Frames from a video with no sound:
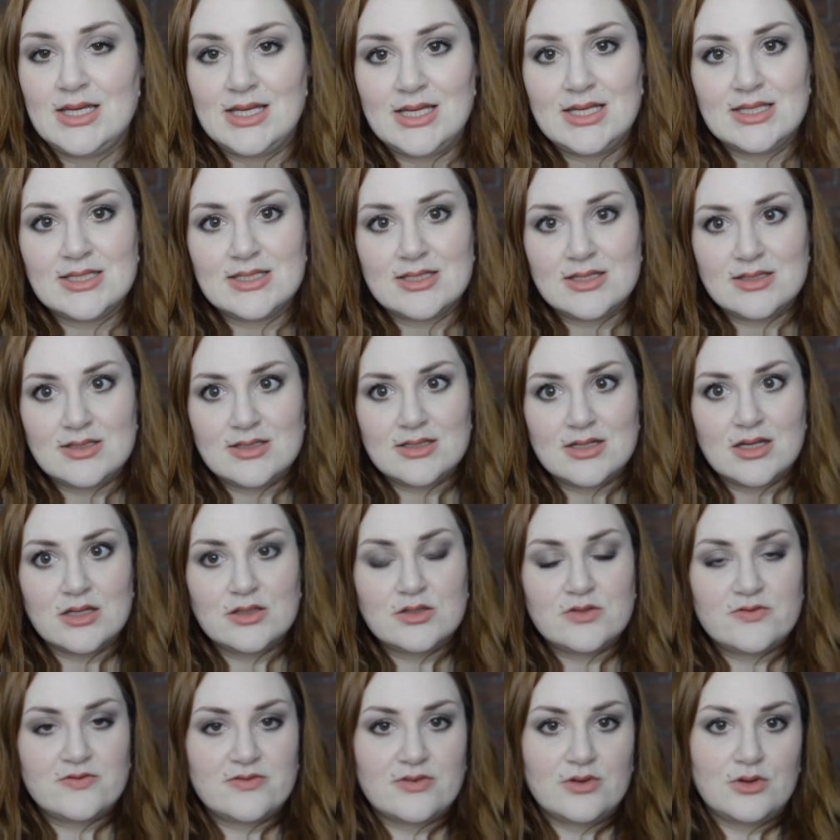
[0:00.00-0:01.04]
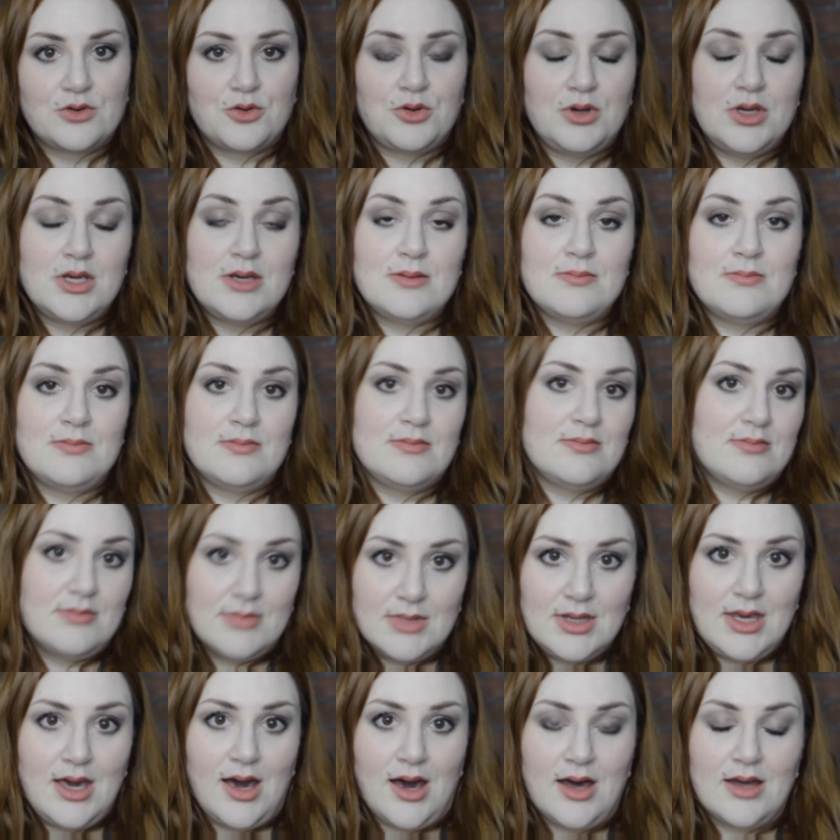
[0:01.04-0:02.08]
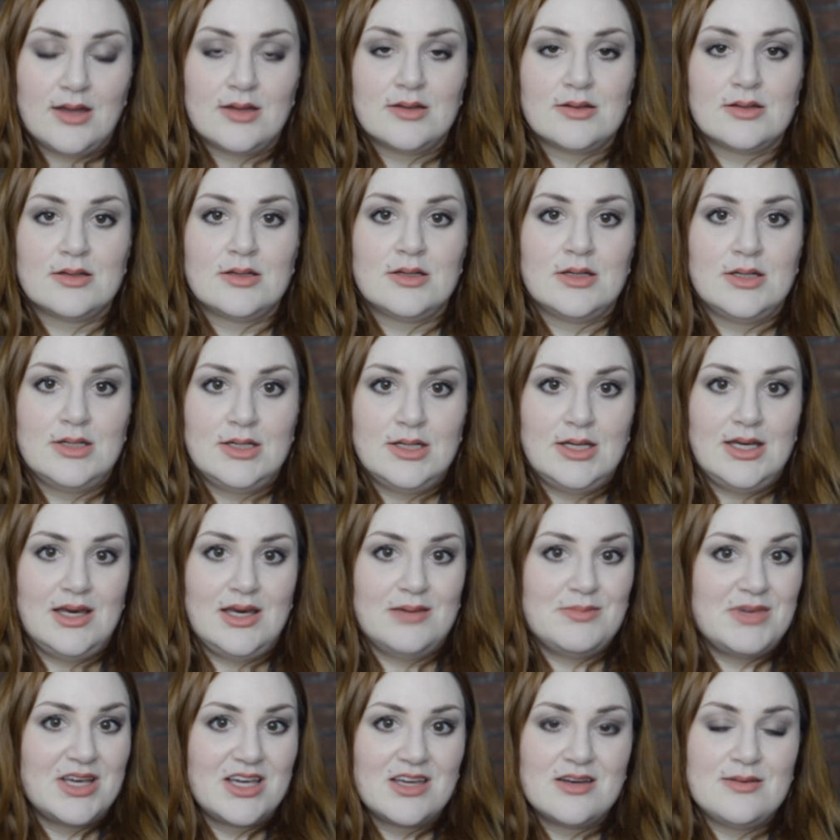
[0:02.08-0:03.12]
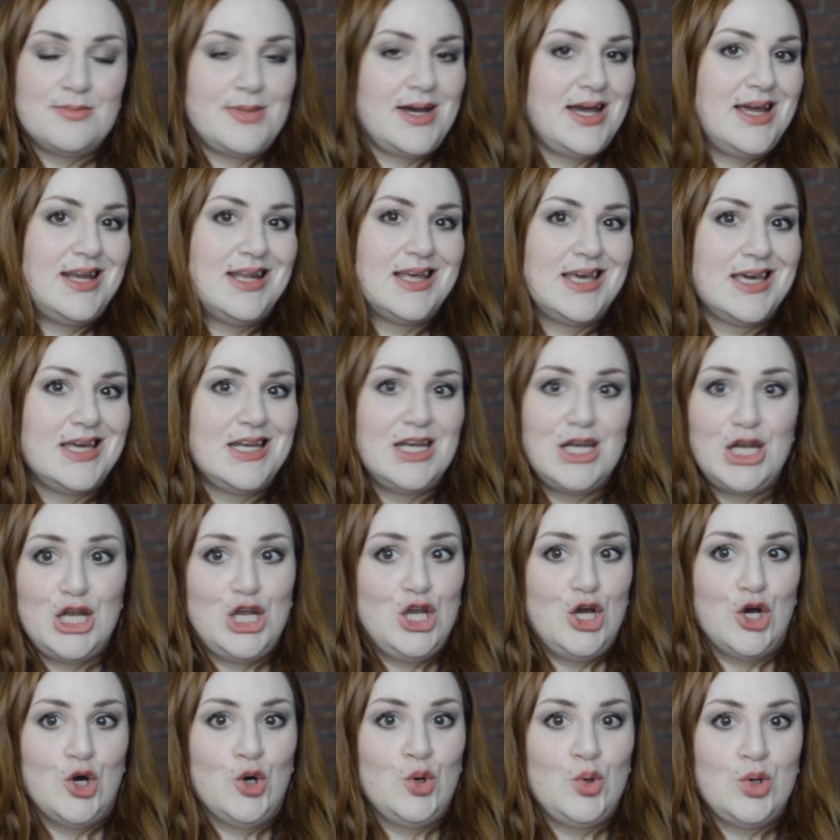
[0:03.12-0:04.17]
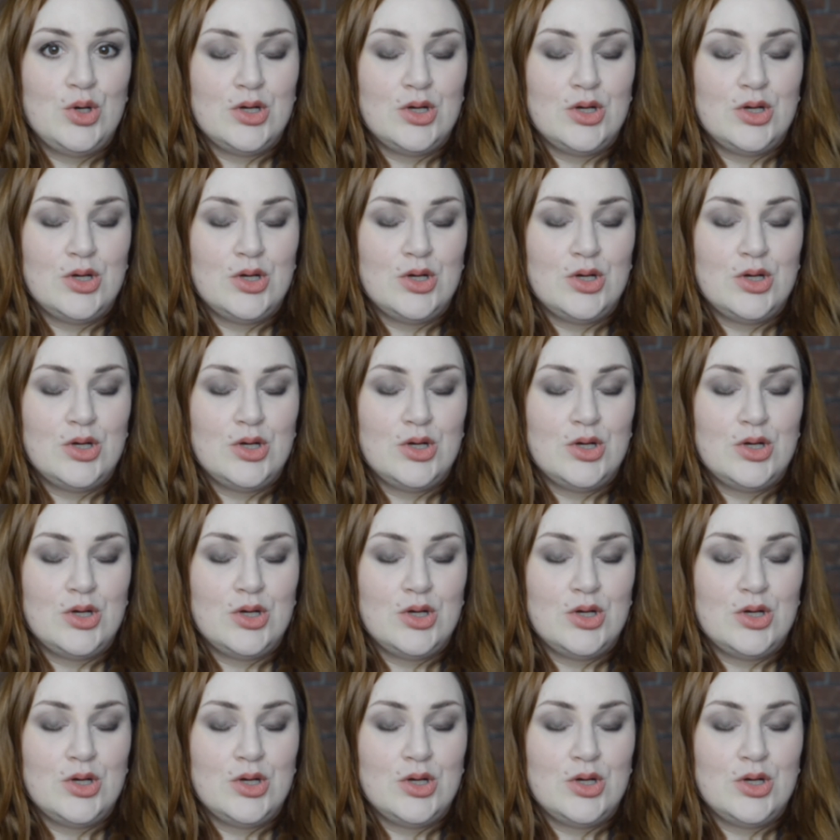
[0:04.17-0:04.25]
Is this a nice cream? Yeah. Am I gonna buy it again? No.